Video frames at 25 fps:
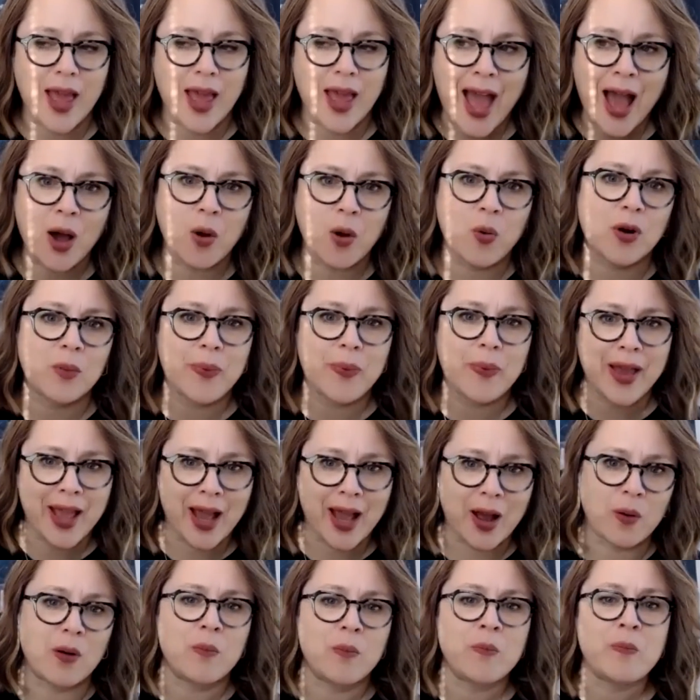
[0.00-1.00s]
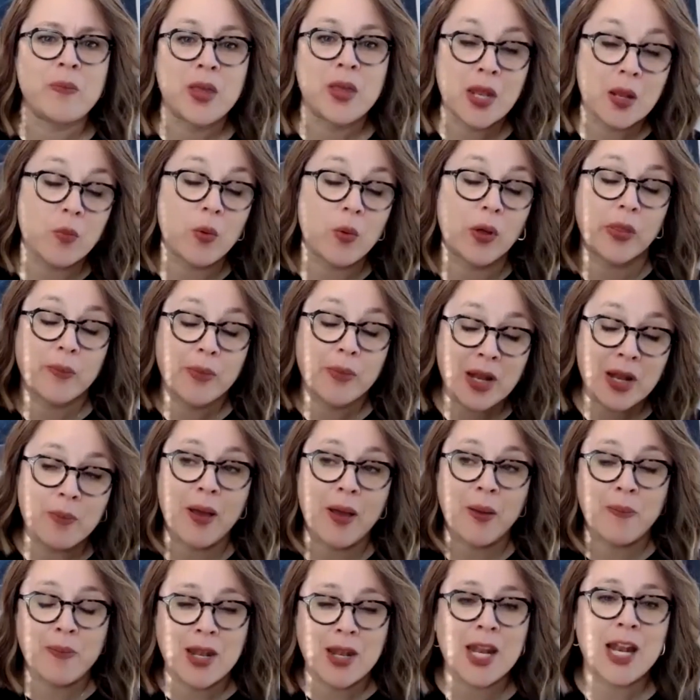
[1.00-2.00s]
the hour by hour, the minute
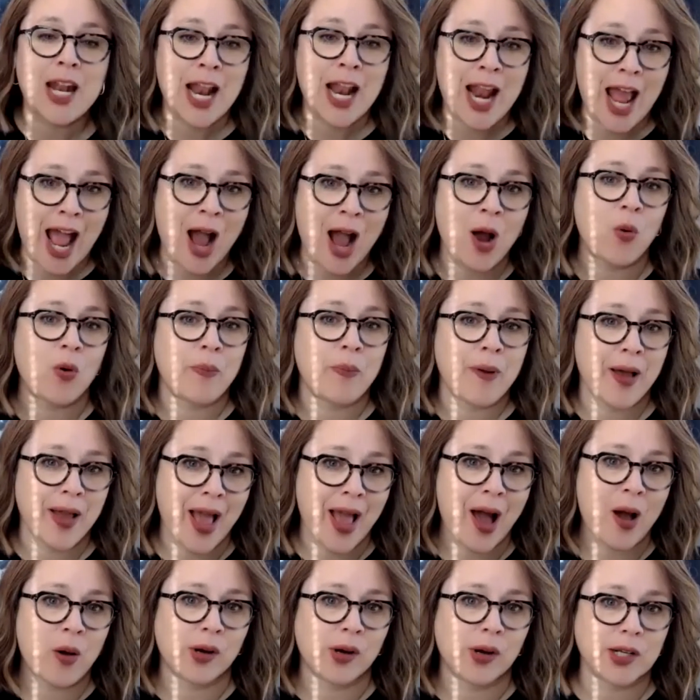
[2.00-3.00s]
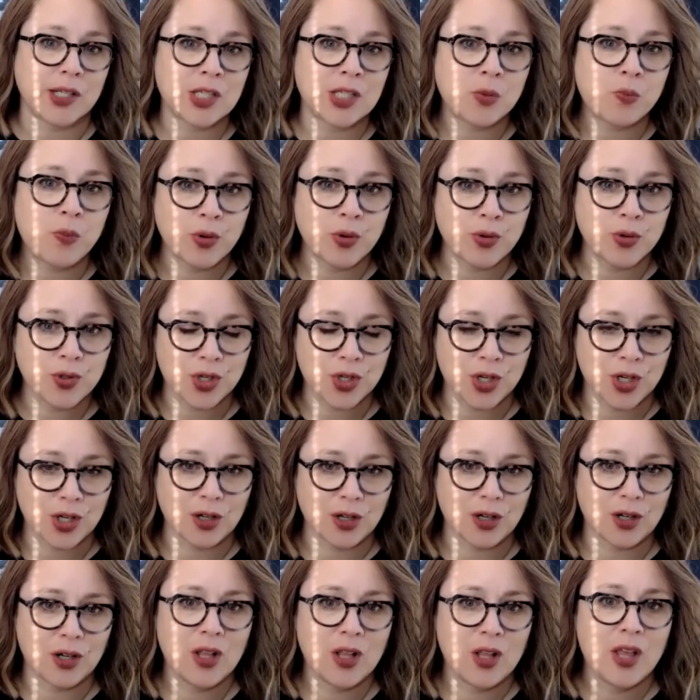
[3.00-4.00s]
by minute and hour by hour
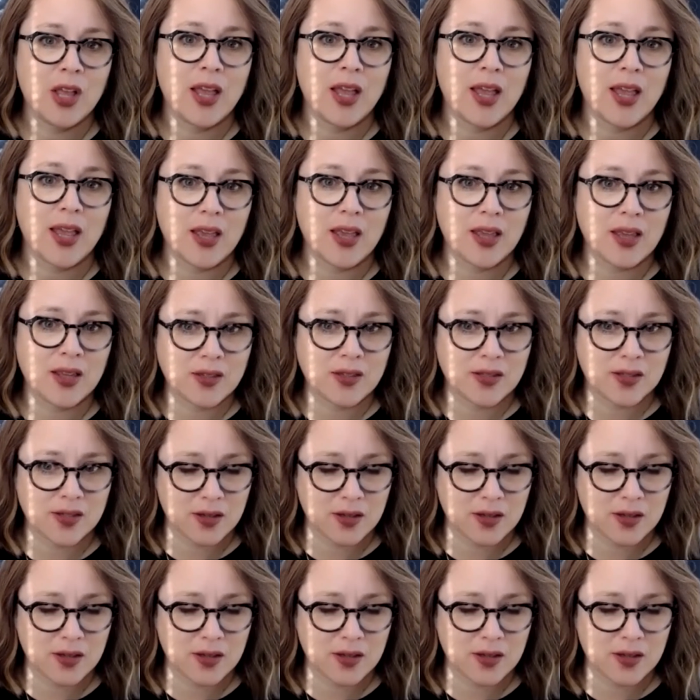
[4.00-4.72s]
exposure is